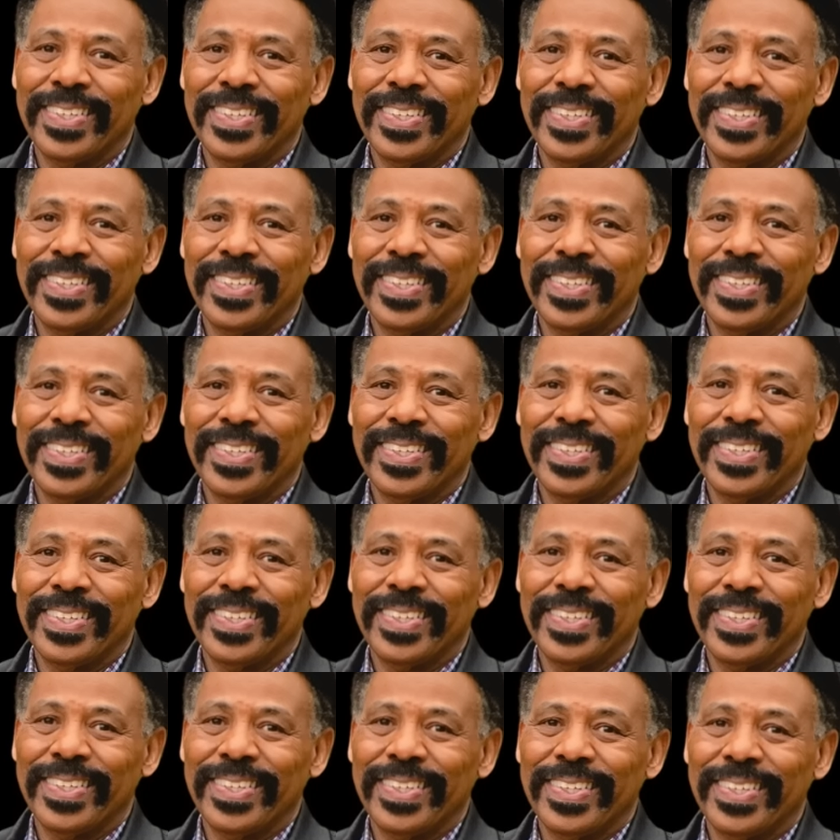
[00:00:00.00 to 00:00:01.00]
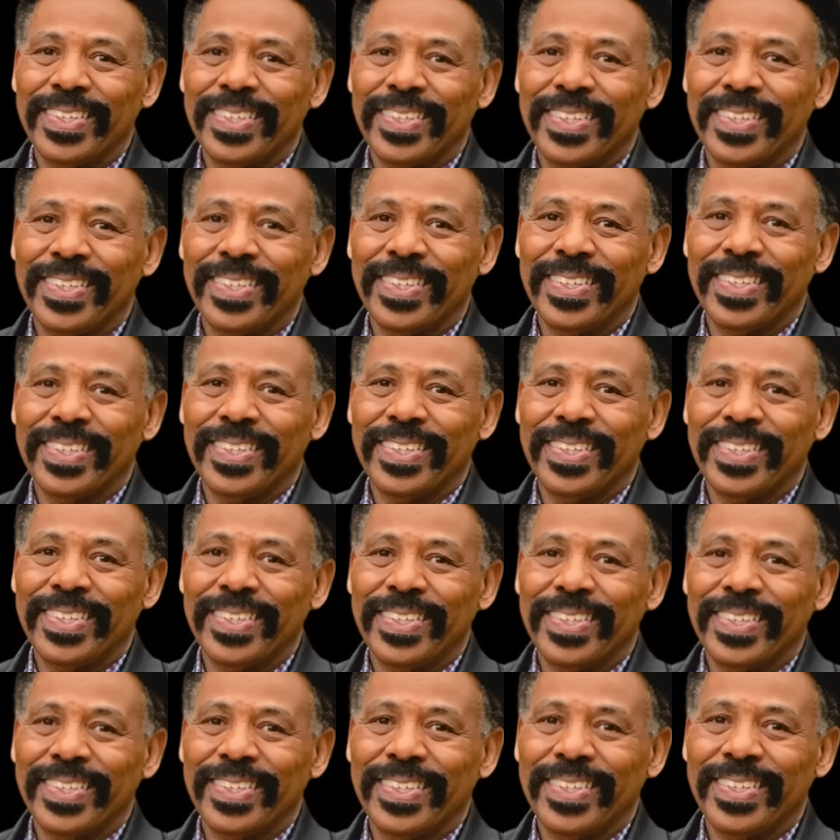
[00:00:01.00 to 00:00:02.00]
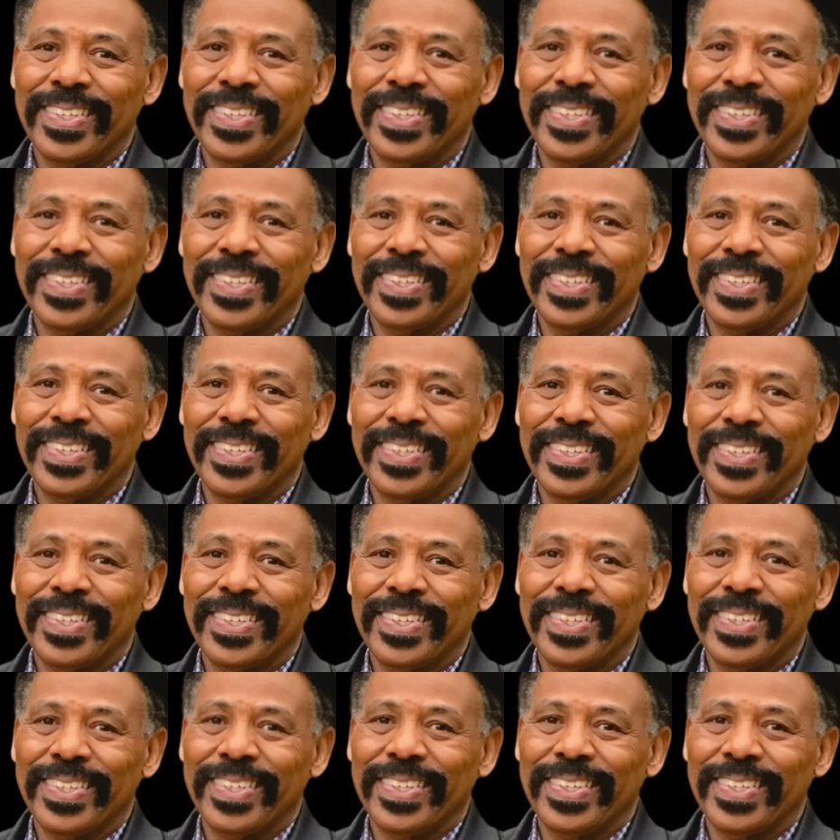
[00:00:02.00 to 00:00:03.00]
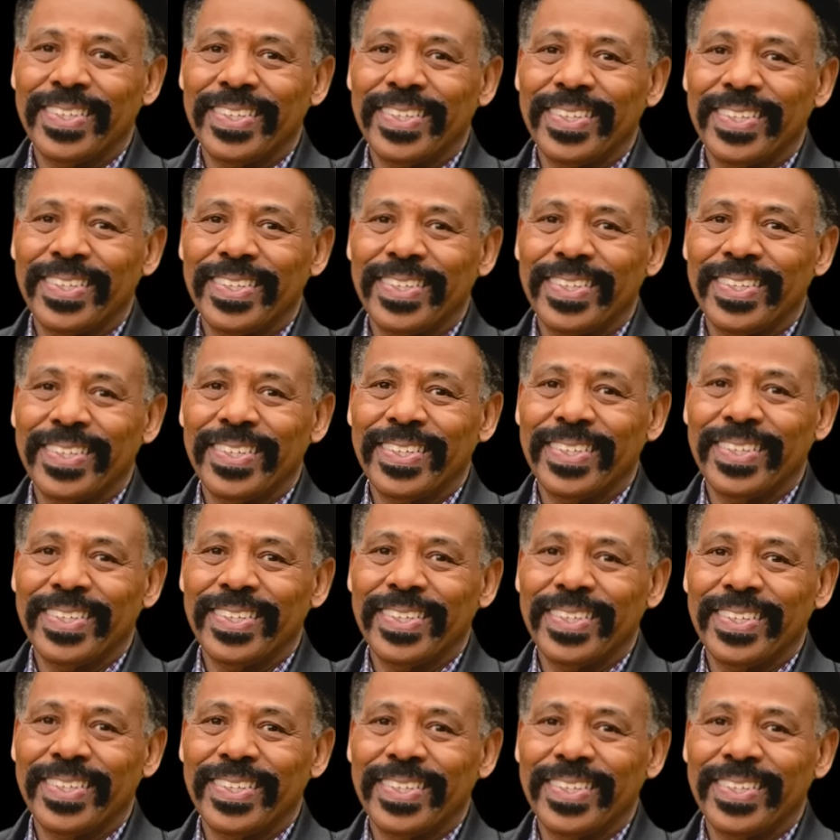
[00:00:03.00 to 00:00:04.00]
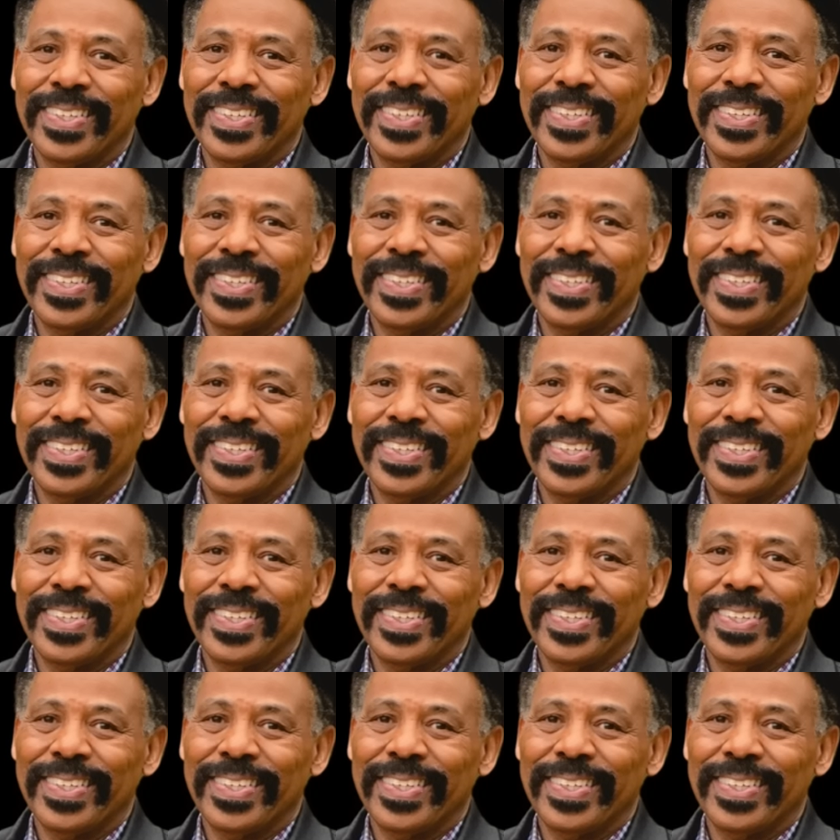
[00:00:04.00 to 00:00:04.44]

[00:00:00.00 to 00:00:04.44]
(silence)